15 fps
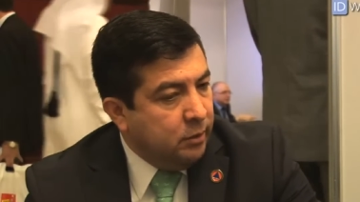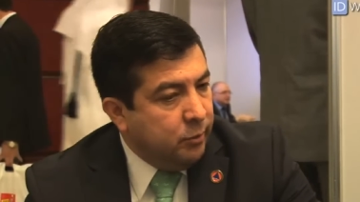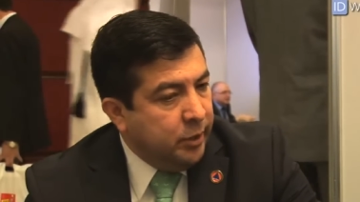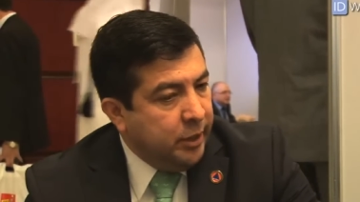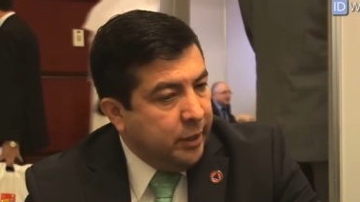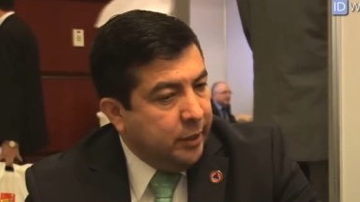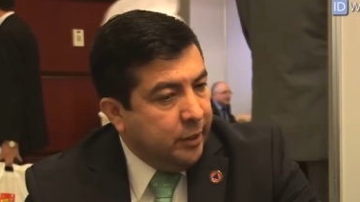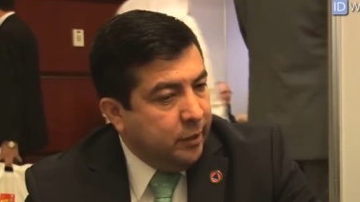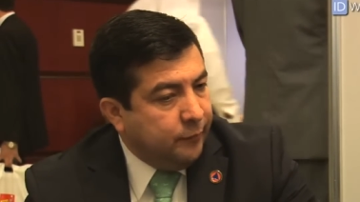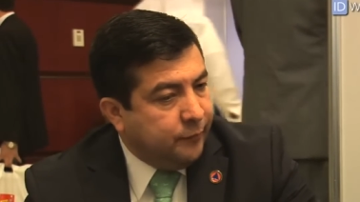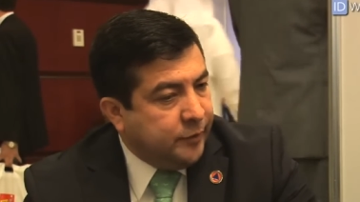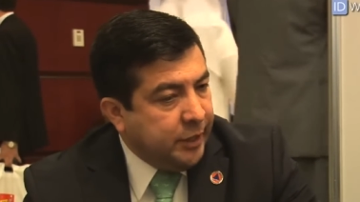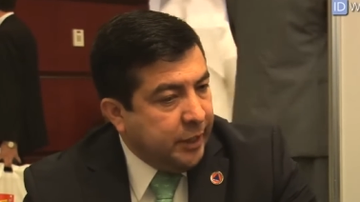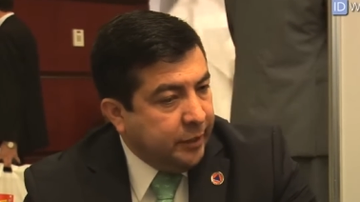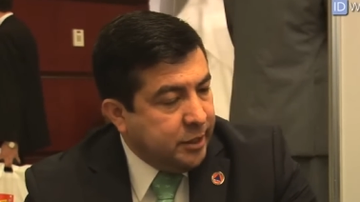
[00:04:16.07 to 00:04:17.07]
We
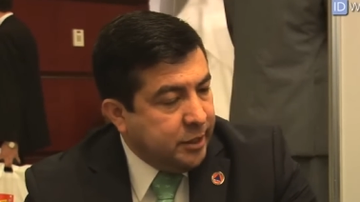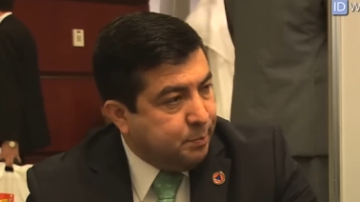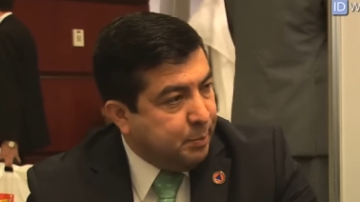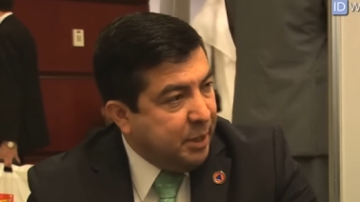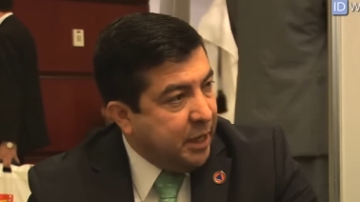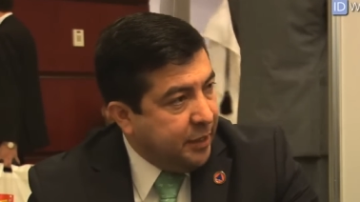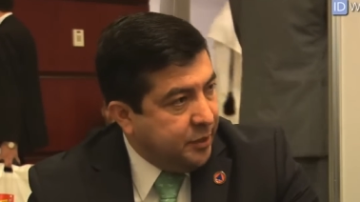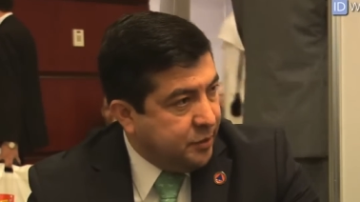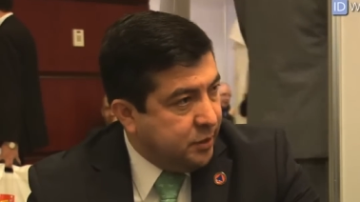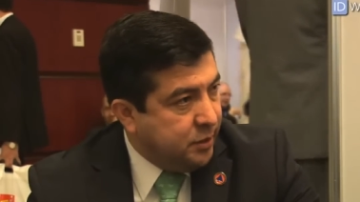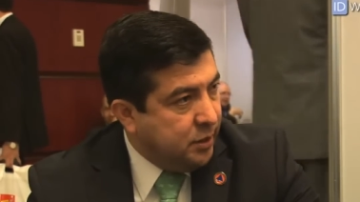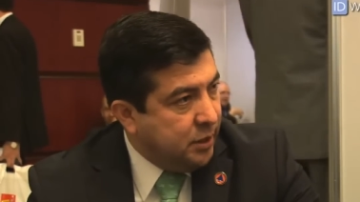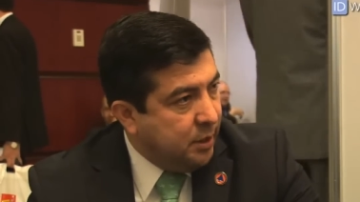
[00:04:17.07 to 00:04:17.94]
obtained the space,